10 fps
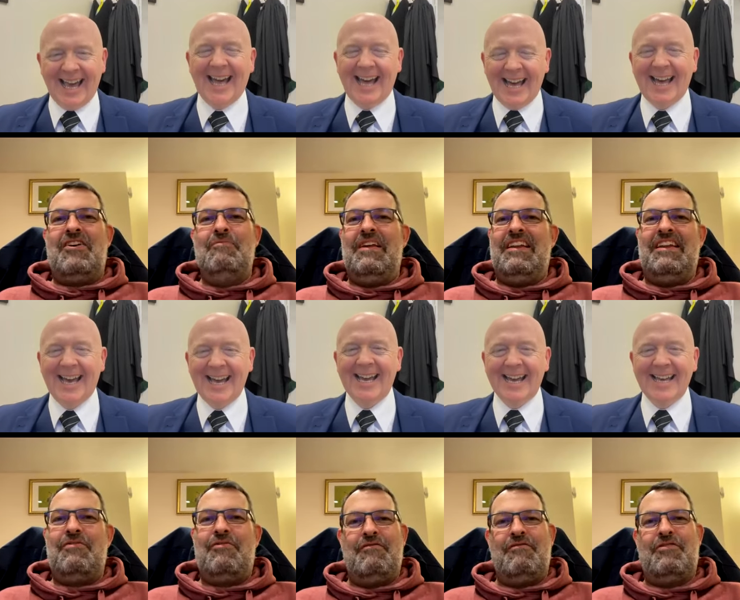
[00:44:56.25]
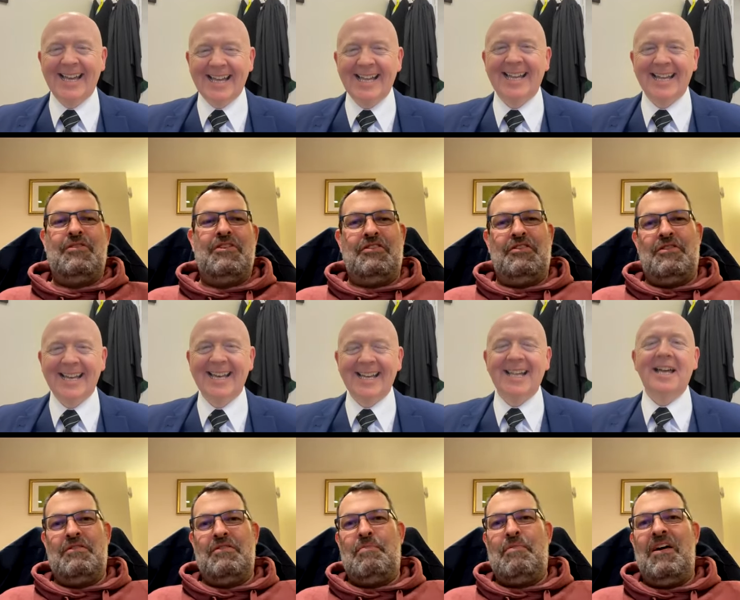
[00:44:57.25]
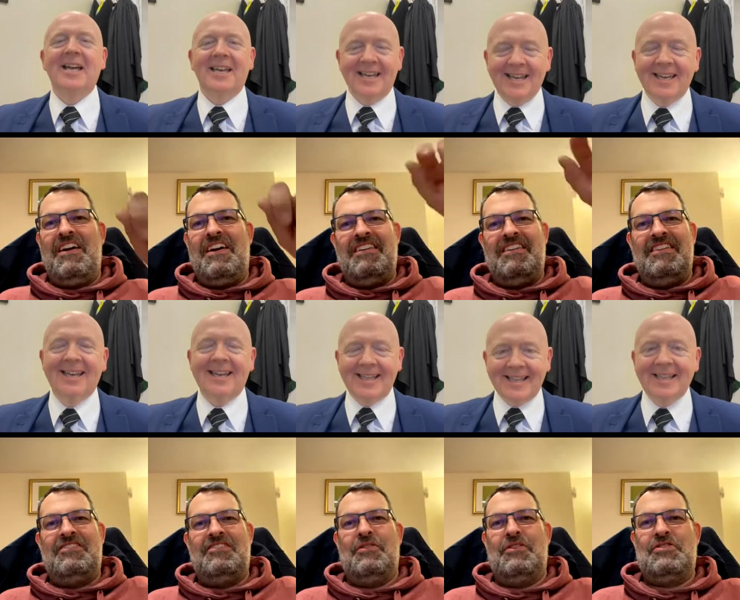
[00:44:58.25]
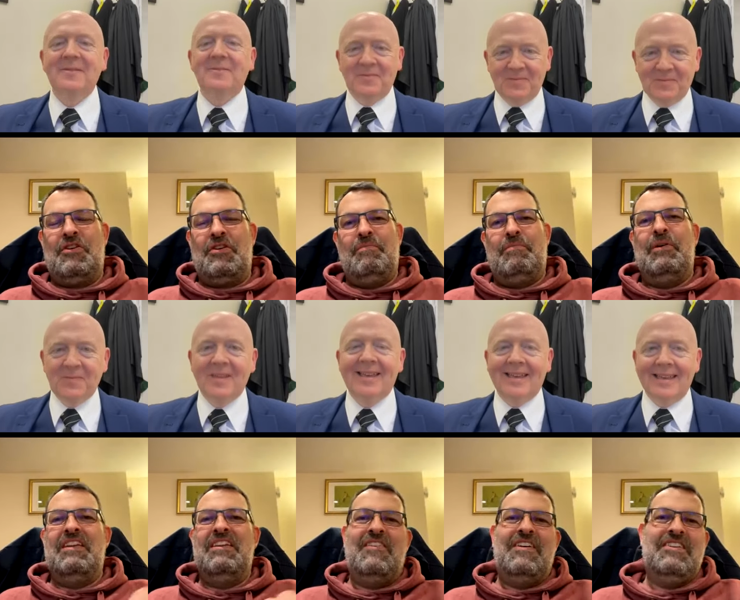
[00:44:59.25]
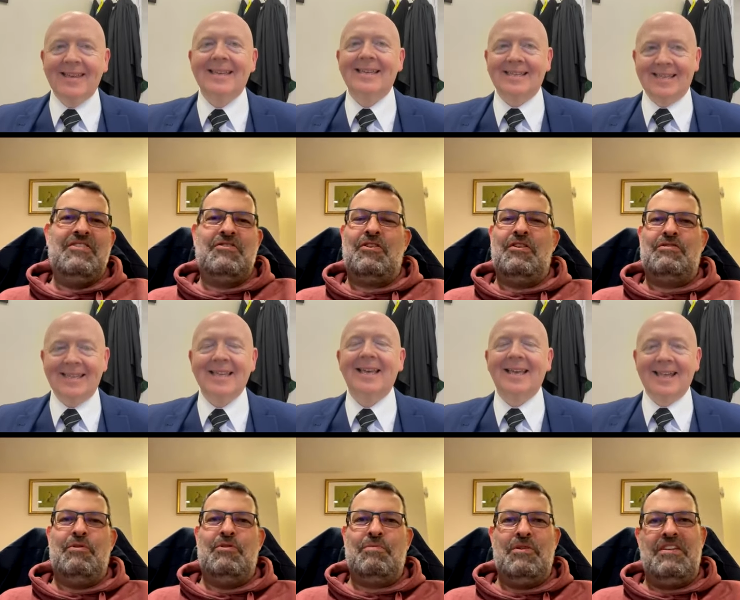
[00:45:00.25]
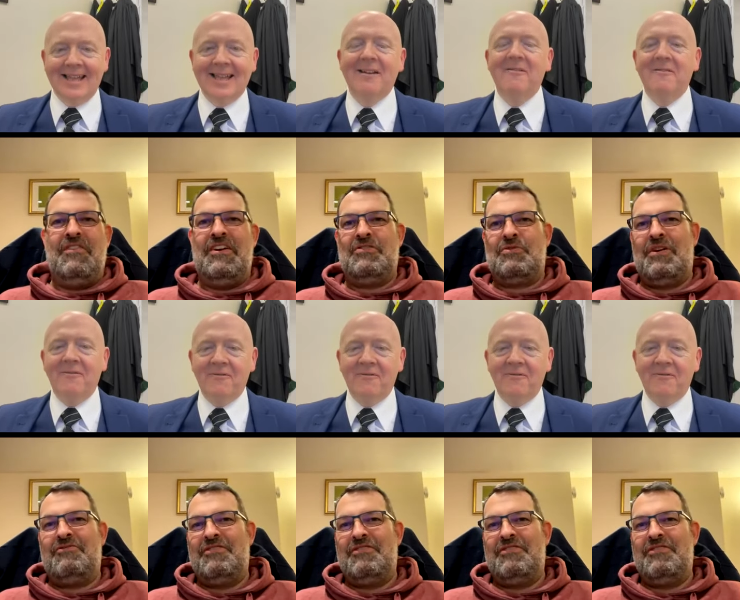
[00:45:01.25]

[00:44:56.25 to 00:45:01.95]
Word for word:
Speaker 1: completely different from the sort of the, the pie the sort of the chocolate pudding that we chocolate sponge pudding that we used to have.